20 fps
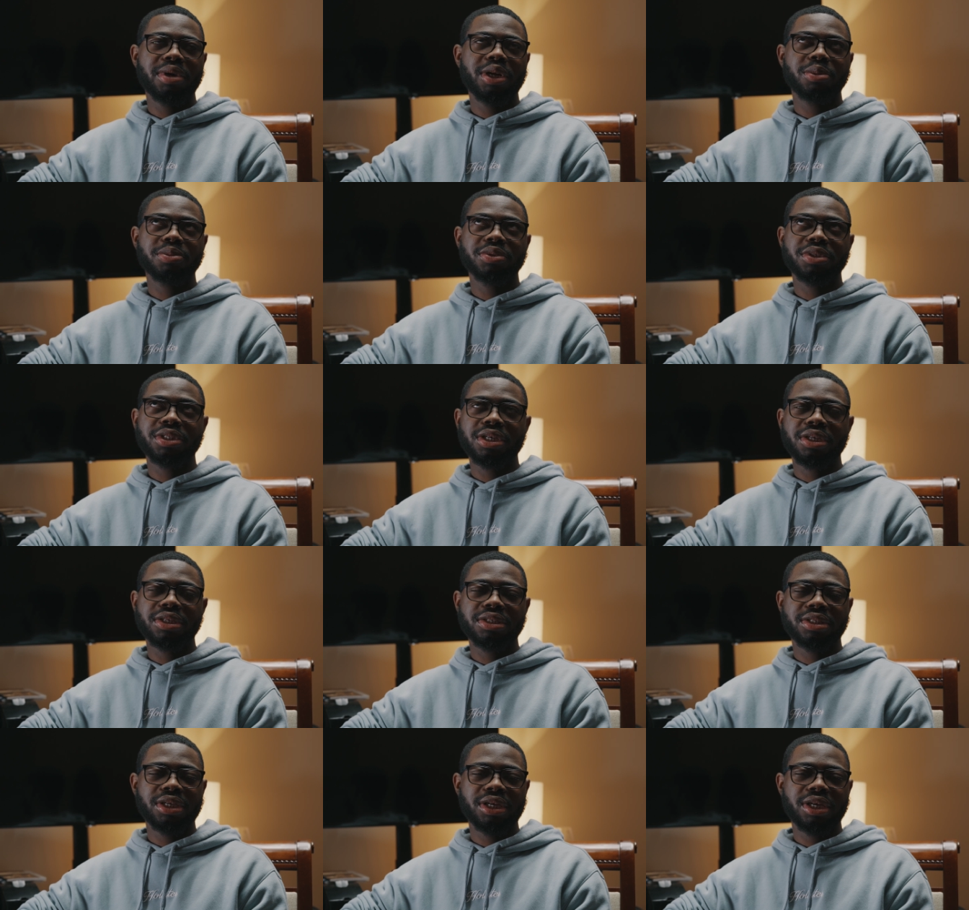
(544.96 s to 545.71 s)
man
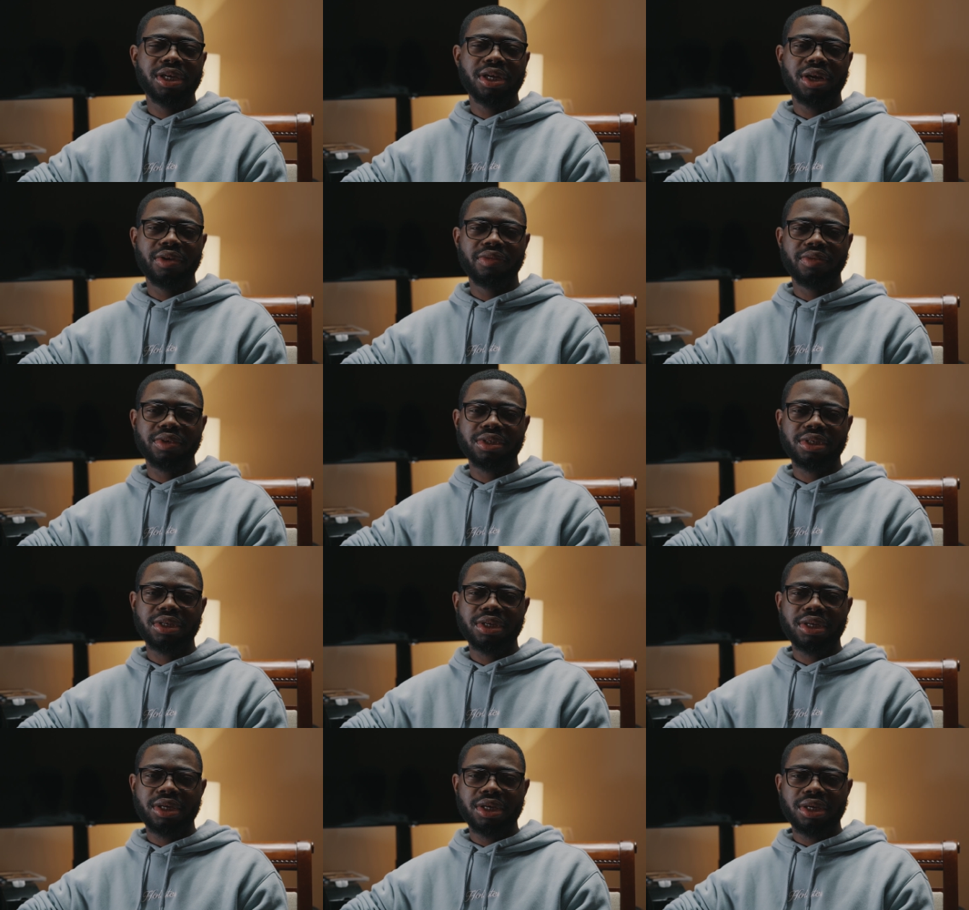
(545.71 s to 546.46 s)
upstairs take care of it.
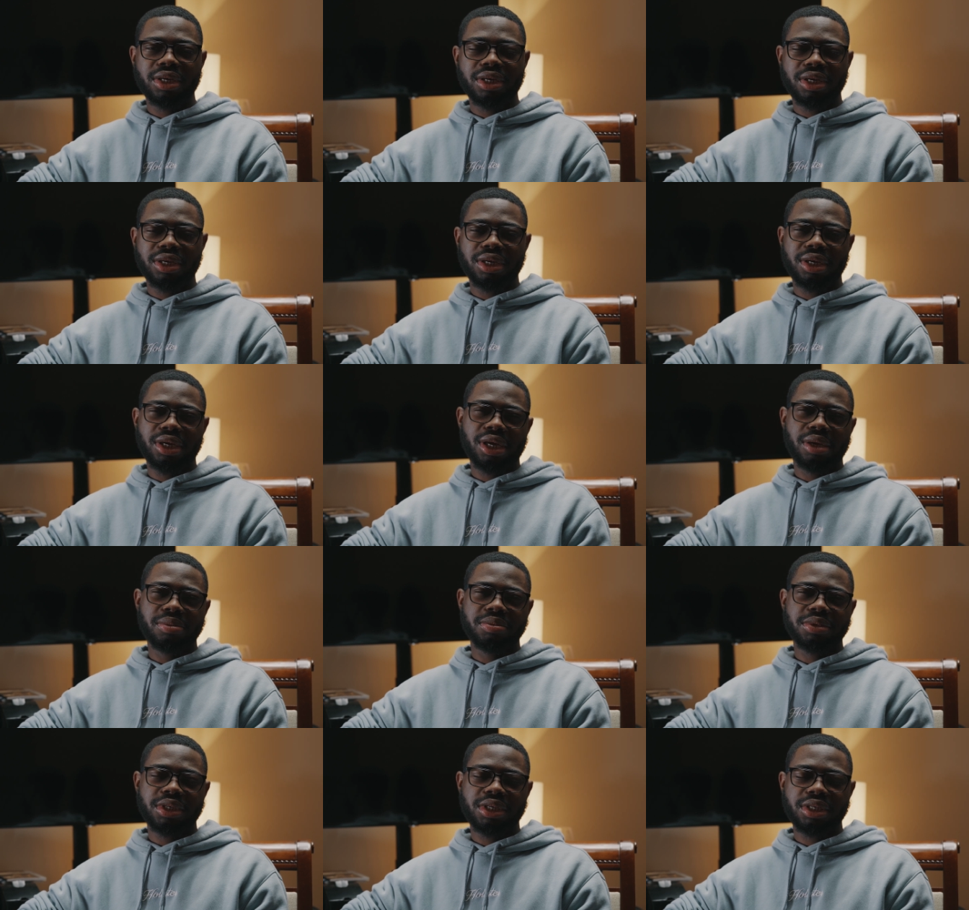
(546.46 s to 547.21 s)
You
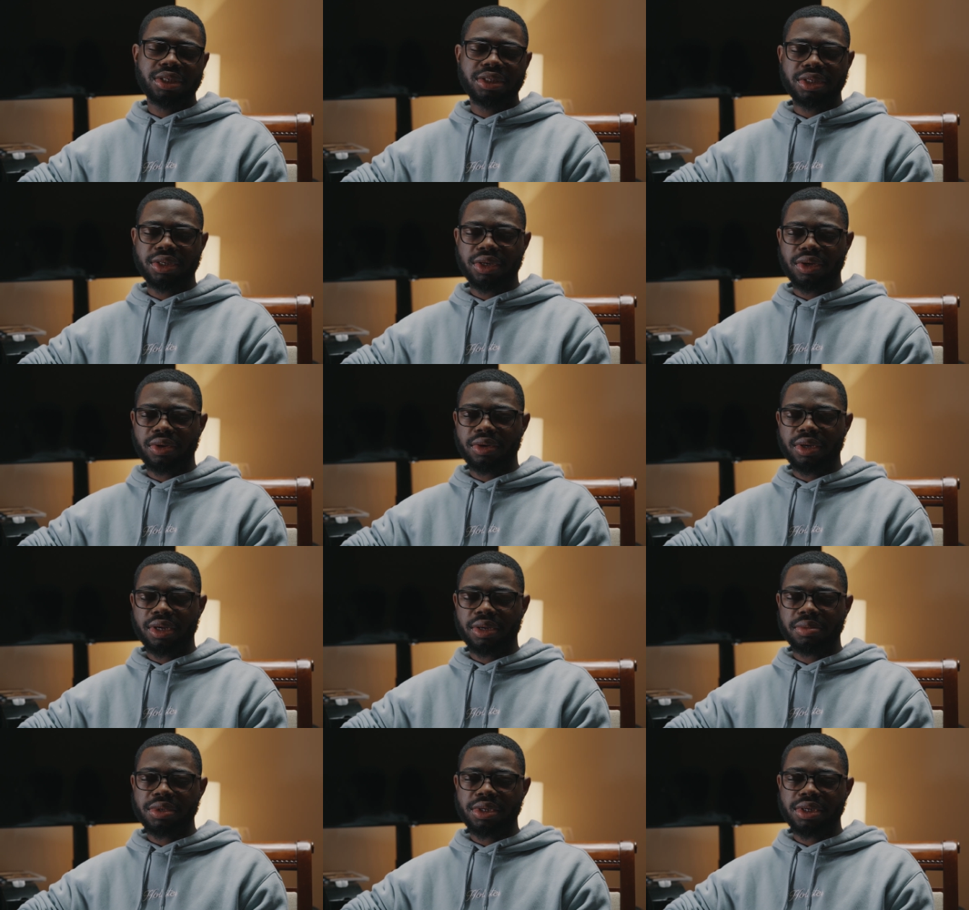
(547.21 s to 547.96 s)
know what I'm saying?
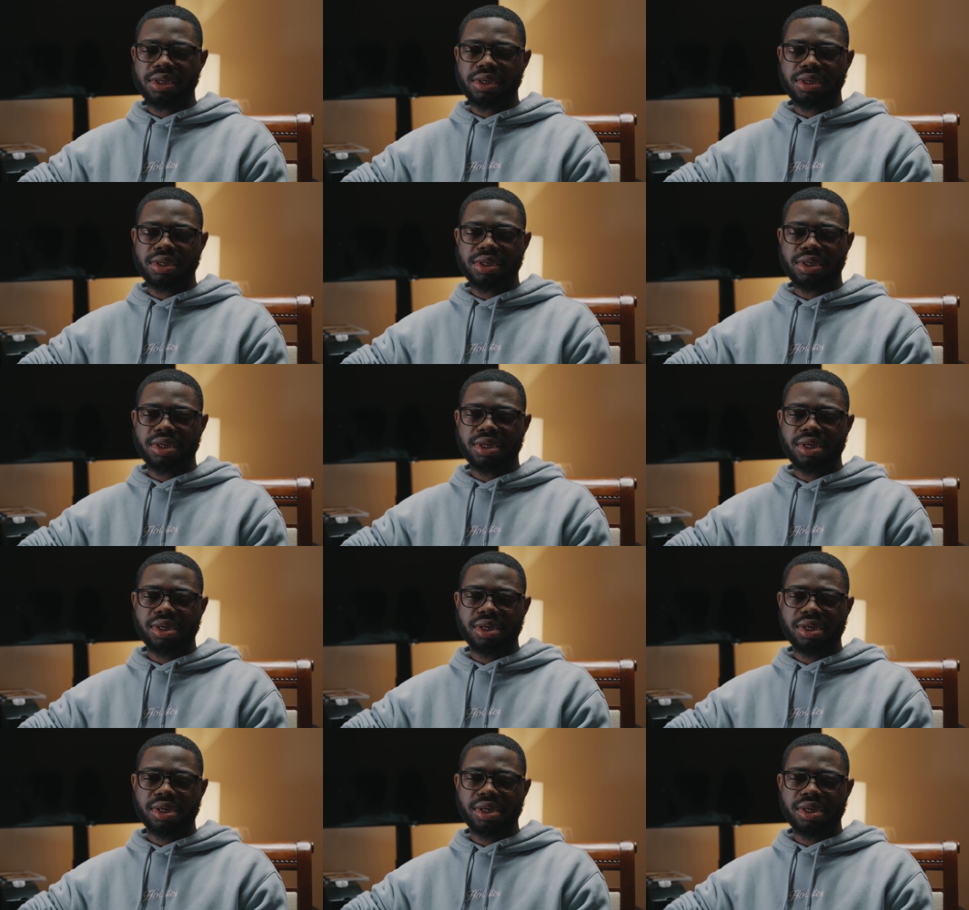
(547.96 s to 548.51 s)
So, I mean,